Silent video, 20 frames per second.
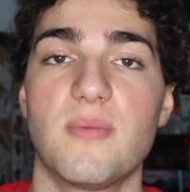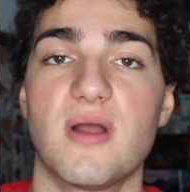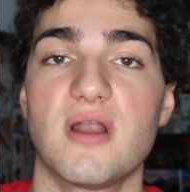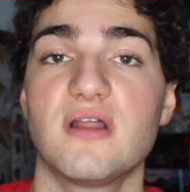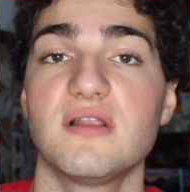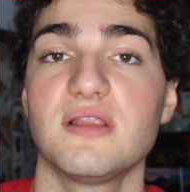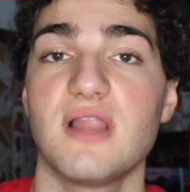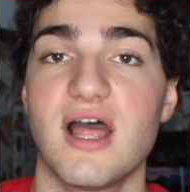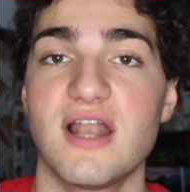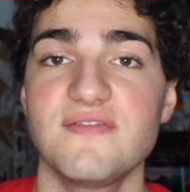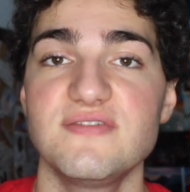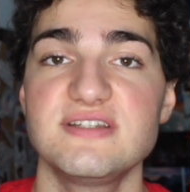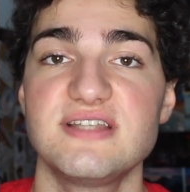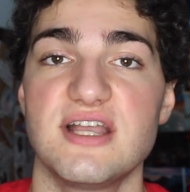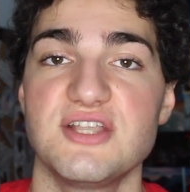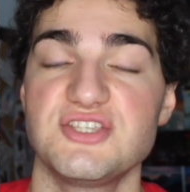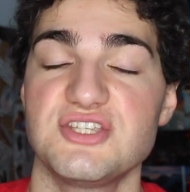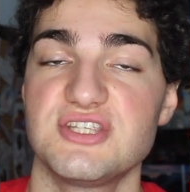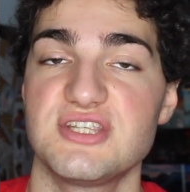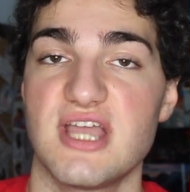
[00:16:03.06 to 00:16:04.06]
brought a lot of
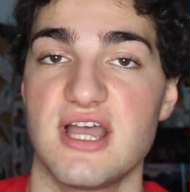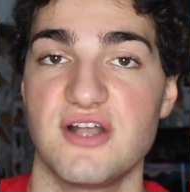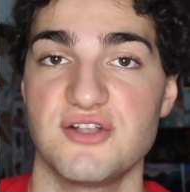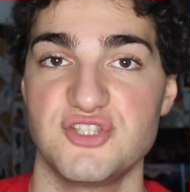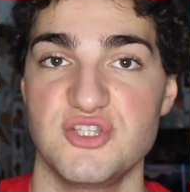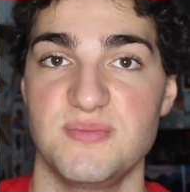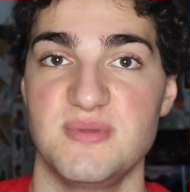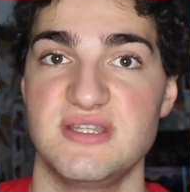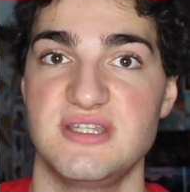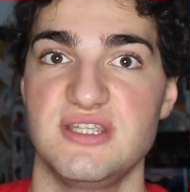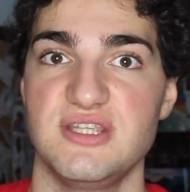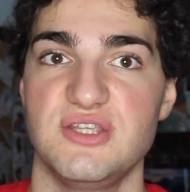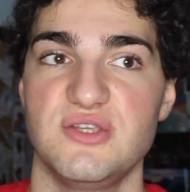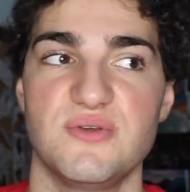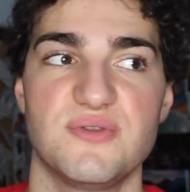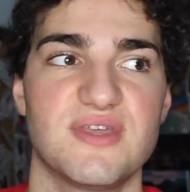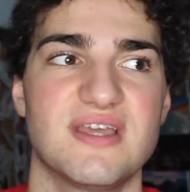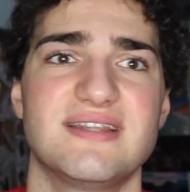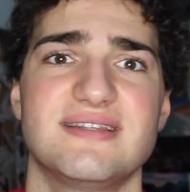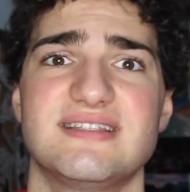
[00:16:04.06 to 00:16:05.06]
attention to LGBT
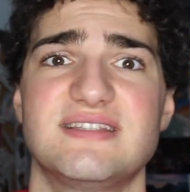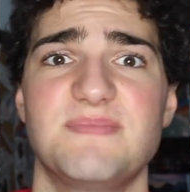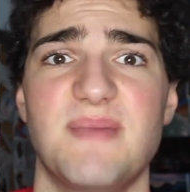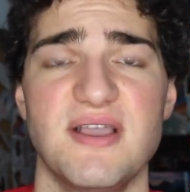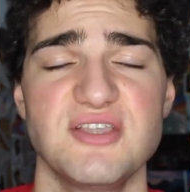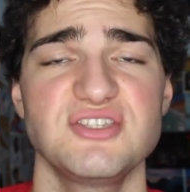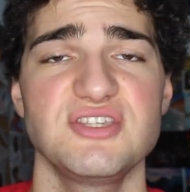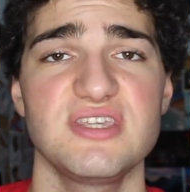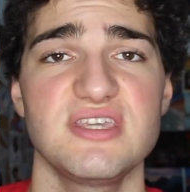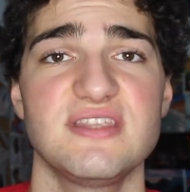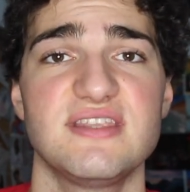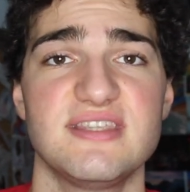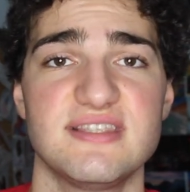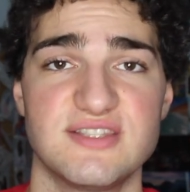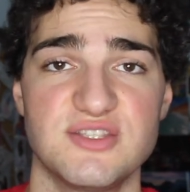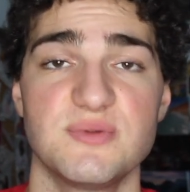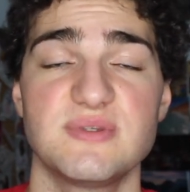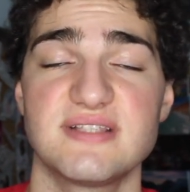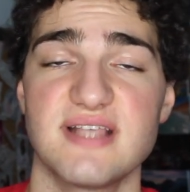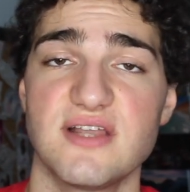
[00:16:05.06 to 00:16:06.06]
youth, and especially the
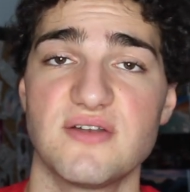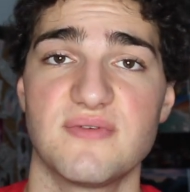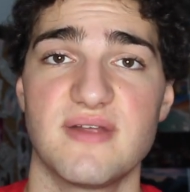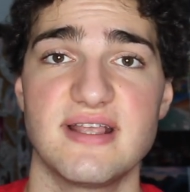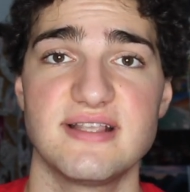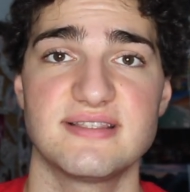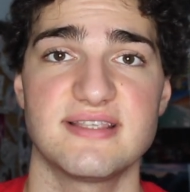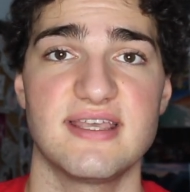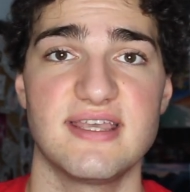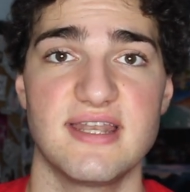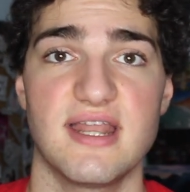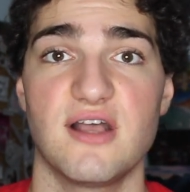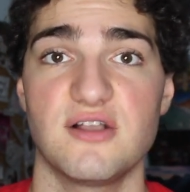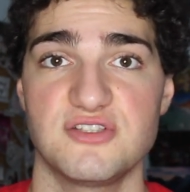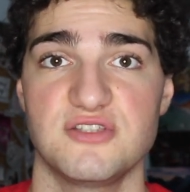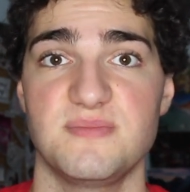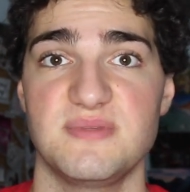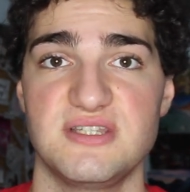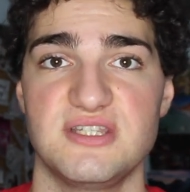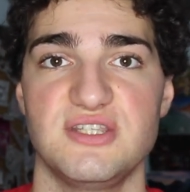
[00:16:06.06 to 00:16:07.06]
suicide rates in
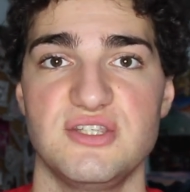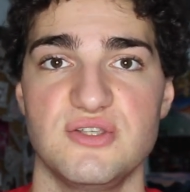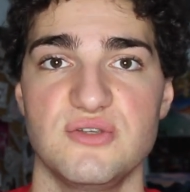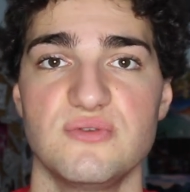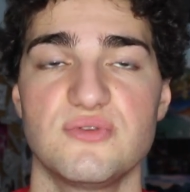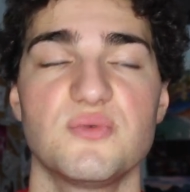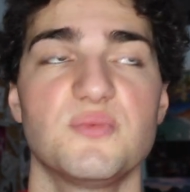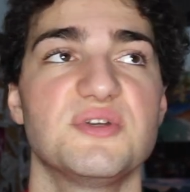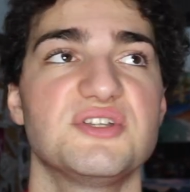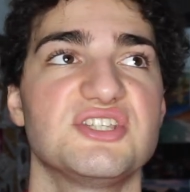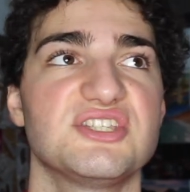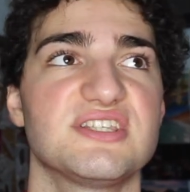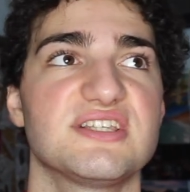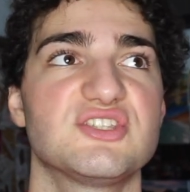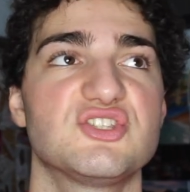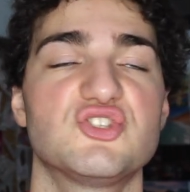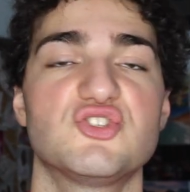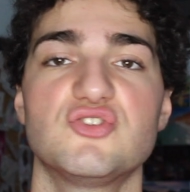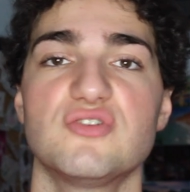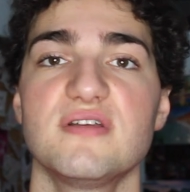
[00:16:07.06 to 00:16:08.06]
LGBT youth, which is
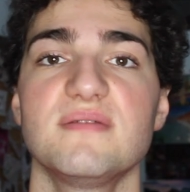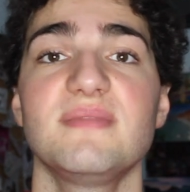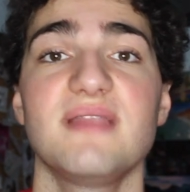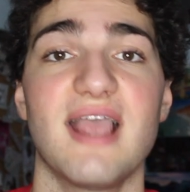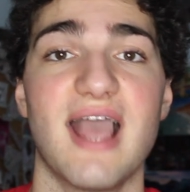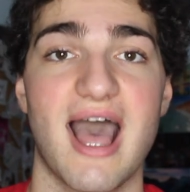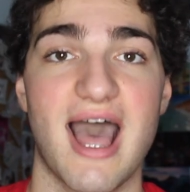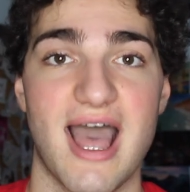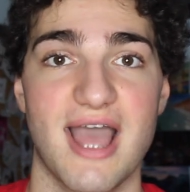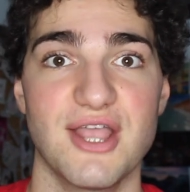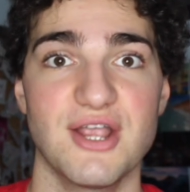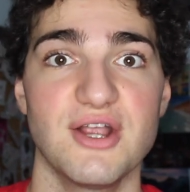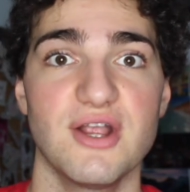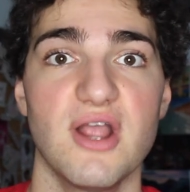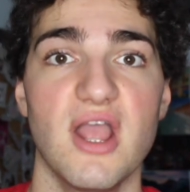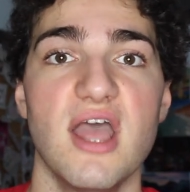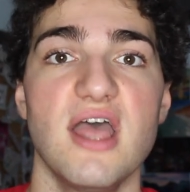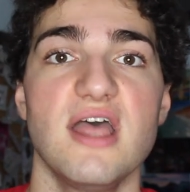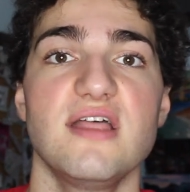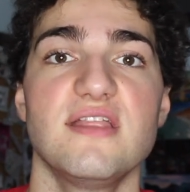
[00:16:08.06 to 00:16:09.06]
extremely
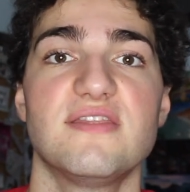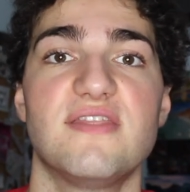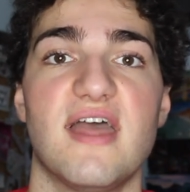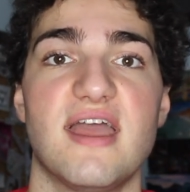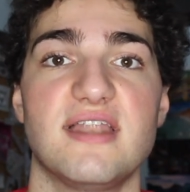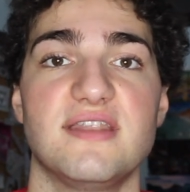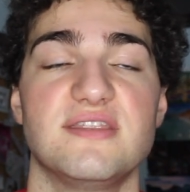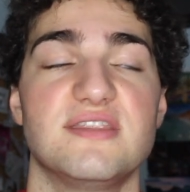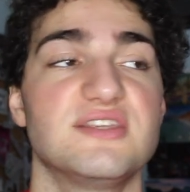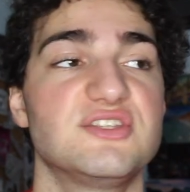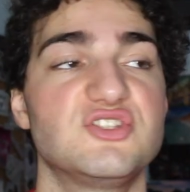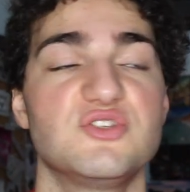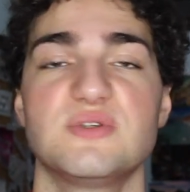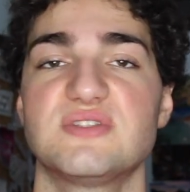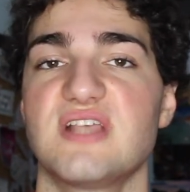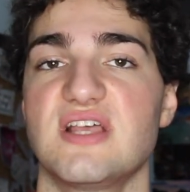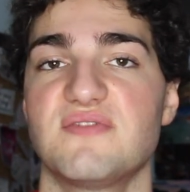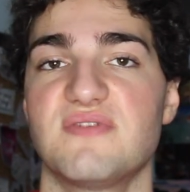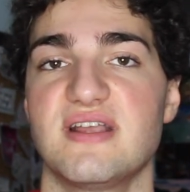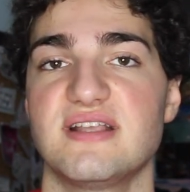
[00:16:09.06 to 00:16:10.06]
higher than the
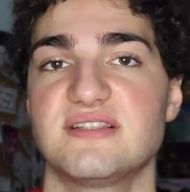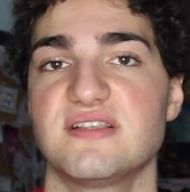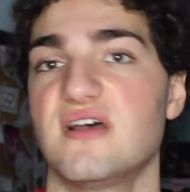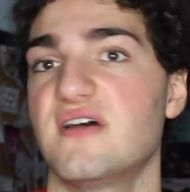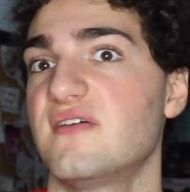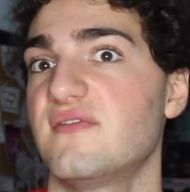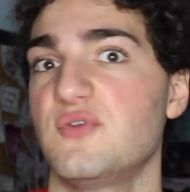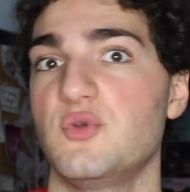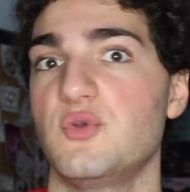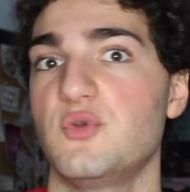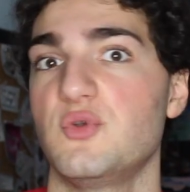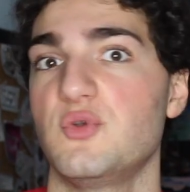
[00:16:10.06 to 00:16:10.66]
suicide rates of.